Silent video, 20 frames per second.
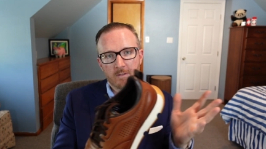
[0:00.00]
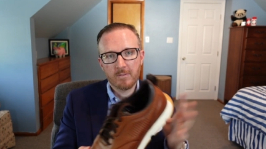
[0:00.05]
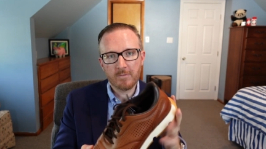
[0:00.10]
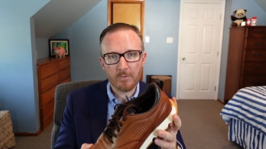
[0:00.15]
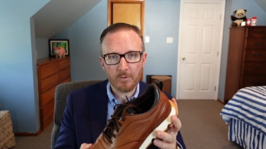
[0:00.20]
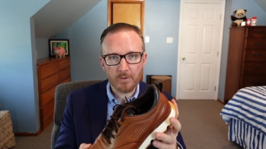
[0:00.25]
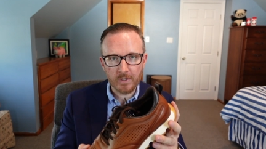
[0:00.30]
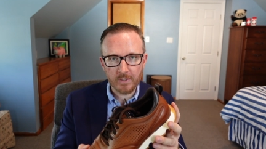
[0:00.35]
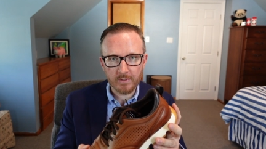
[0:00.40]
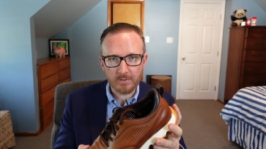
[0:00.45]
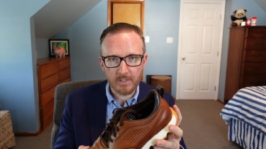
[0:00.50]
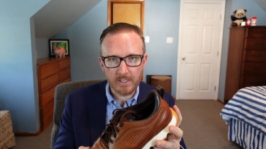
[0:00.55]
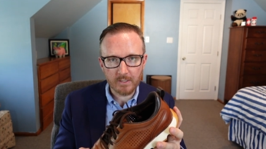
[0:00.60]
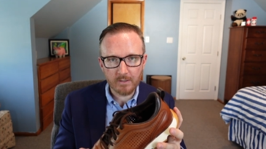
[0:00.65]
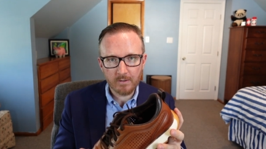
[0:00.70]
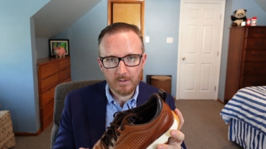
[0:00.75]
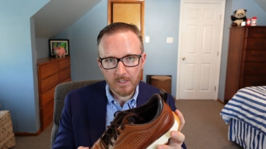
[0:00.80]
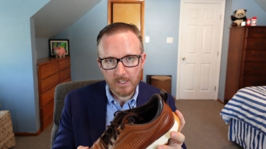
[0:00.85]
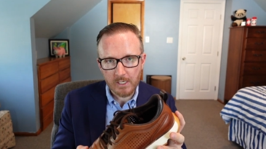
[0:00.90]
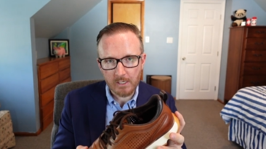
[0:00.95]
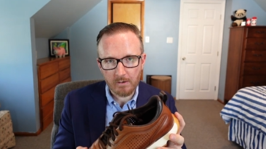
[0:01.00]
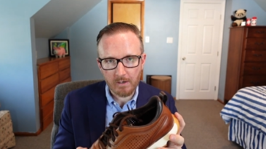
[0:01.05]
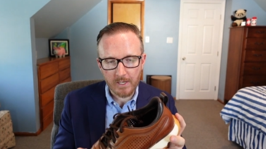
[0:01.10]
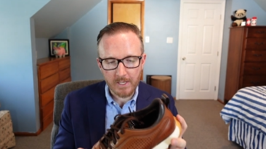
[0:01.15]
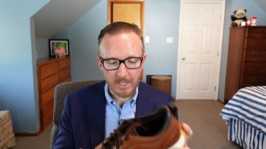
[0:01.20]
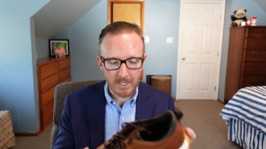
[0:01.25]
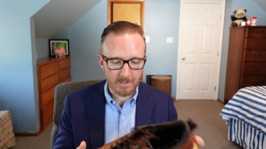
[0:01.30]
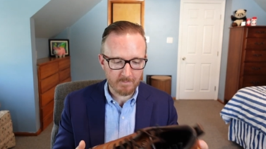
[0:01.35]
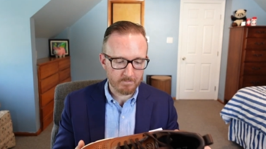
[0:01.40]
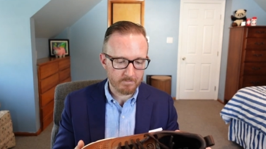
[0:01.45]
Four years later, here I
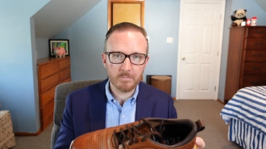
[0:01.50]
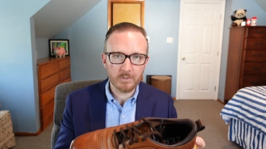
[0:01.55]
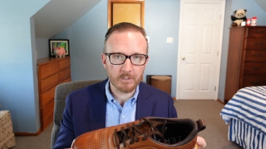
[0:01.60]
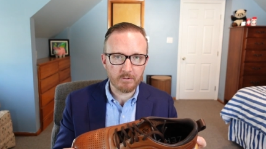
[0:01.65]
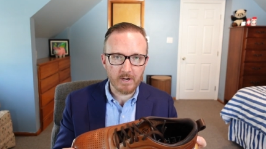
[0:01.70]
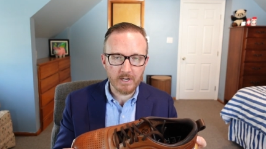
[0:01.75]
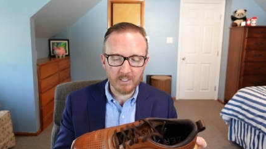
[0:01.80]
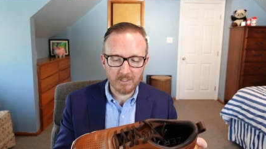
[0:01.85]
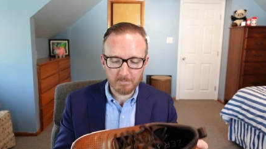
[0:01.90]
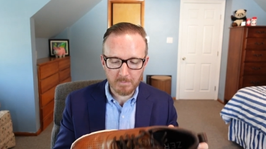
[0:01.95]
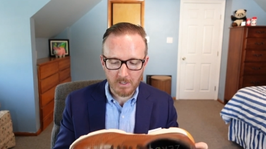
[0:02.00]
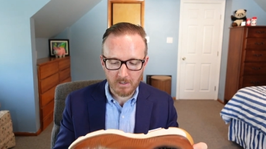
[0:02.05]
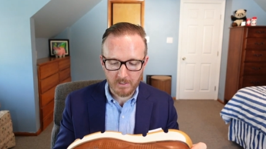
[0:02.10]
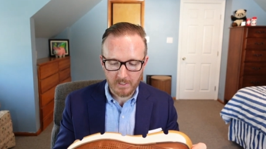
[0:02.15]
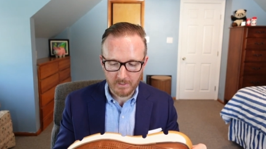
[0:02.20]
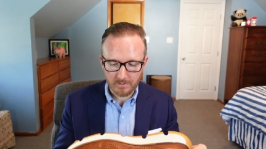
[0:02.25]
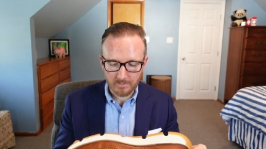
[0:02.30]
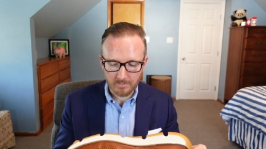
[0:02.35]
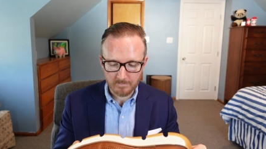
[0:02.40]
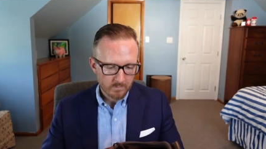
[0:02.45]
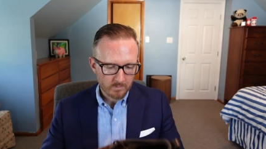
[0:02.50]
am, and a great experience.